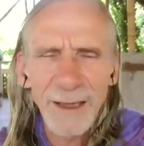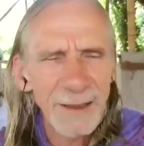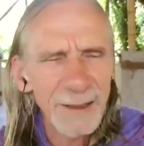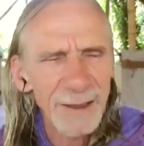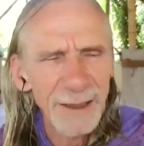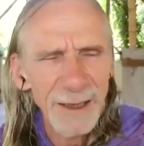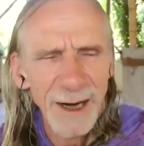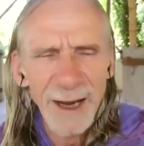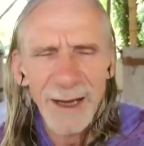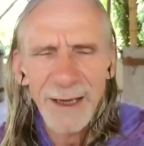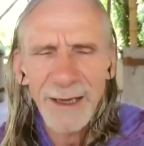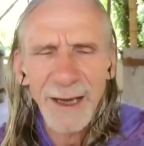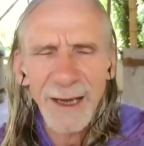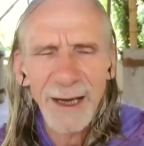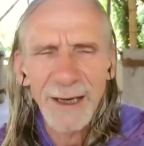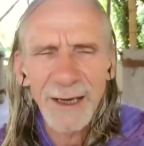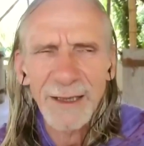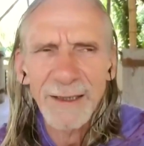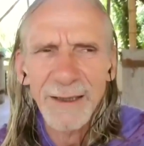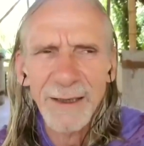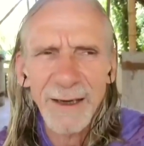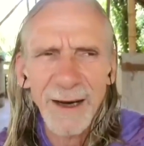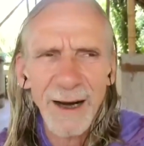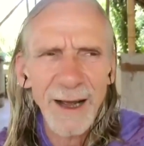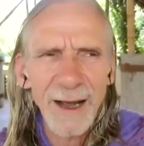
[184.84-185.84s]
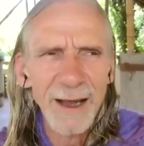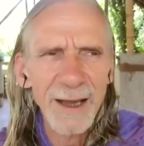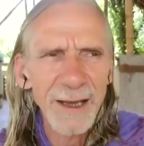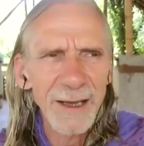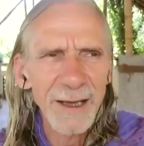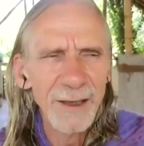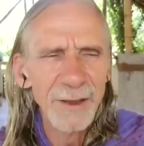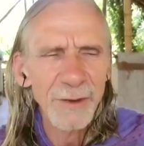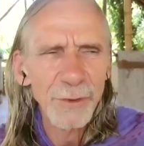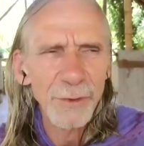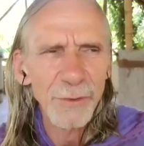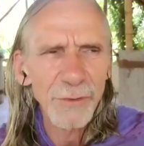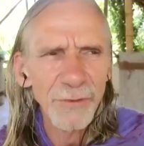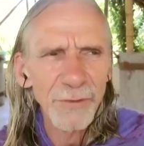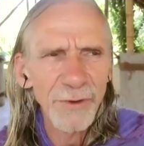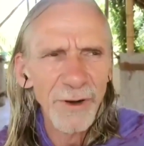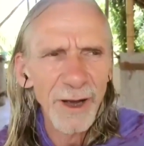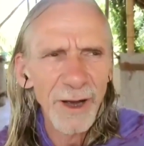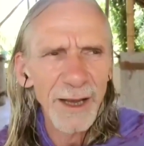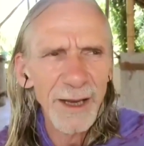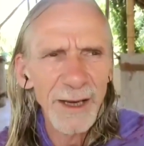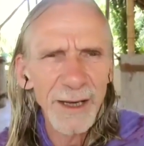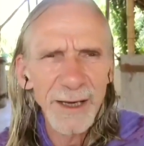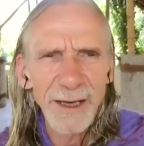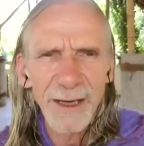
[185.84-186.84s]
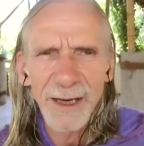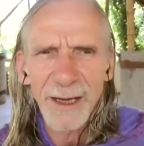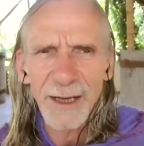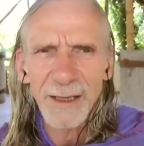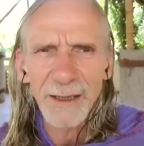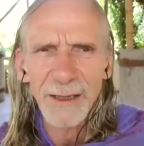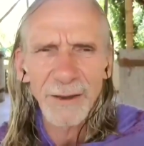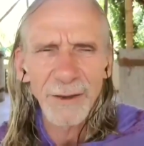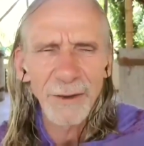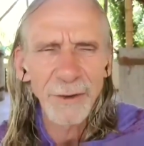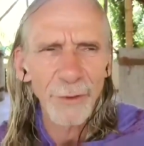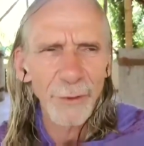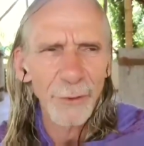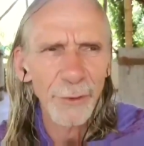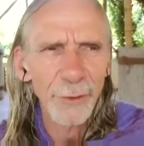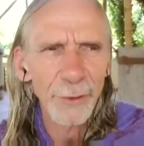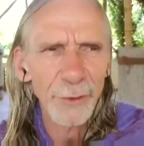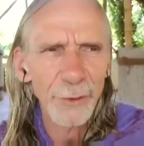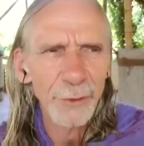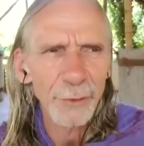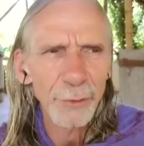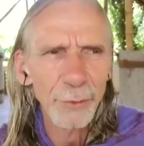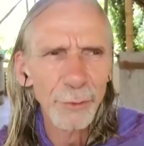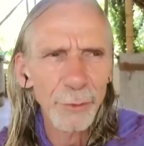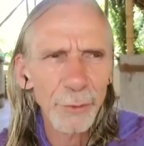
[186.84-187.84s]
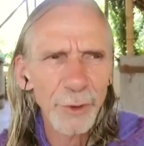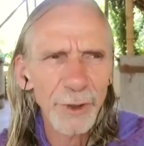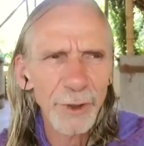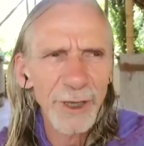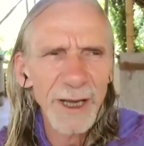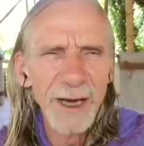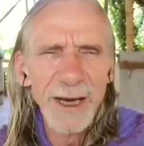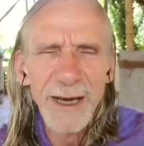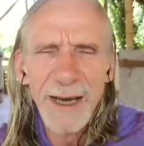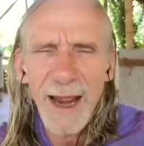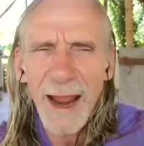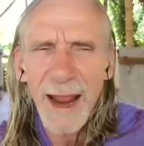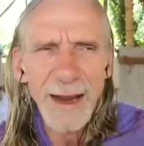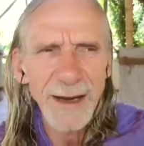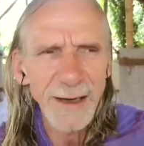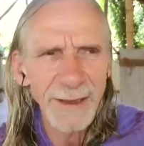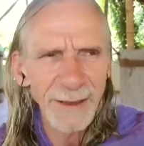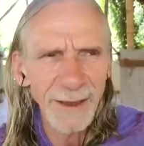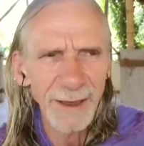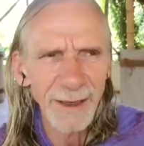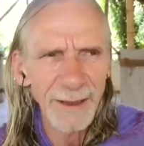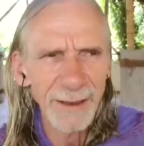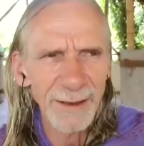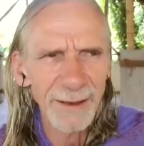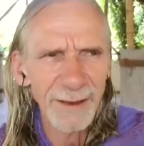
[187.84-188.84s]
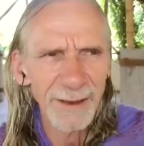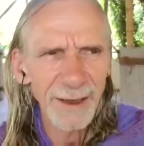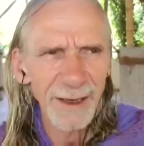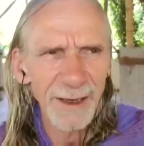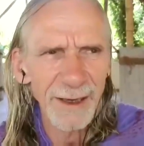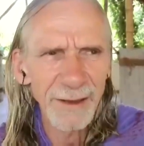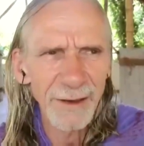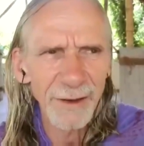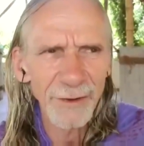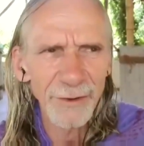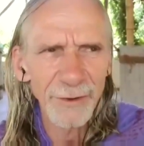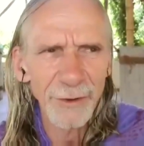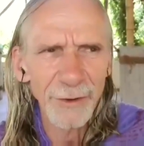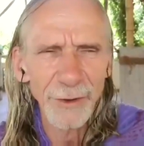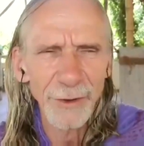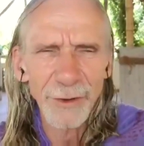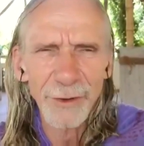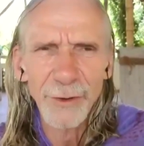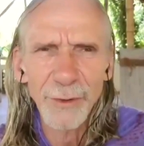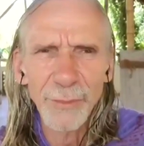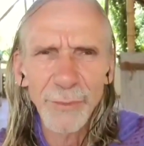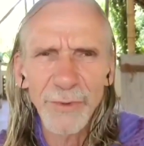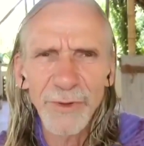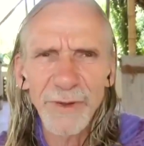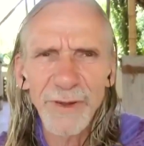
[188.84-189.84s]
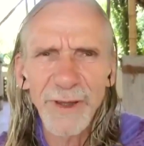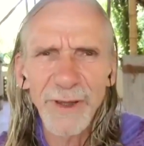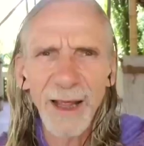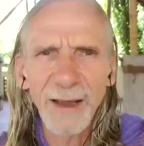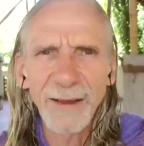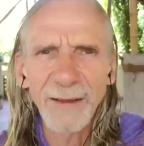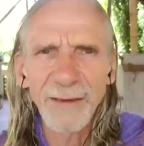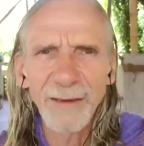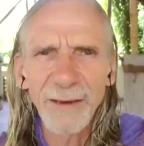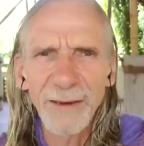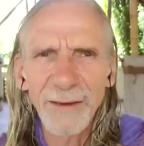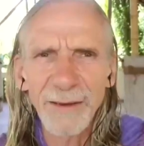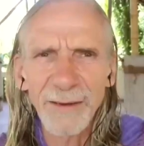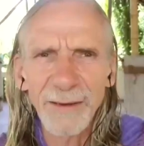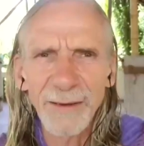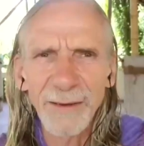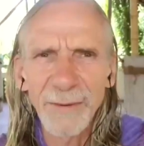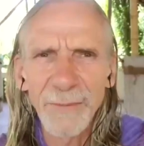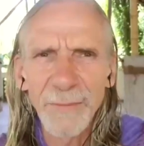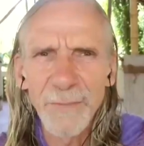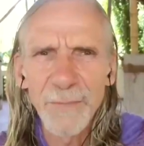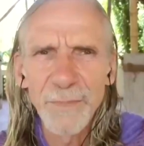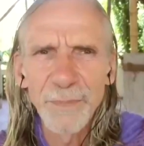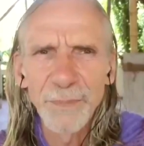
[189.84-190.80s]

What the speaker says: and try and try to find it or to create it in the circumstances,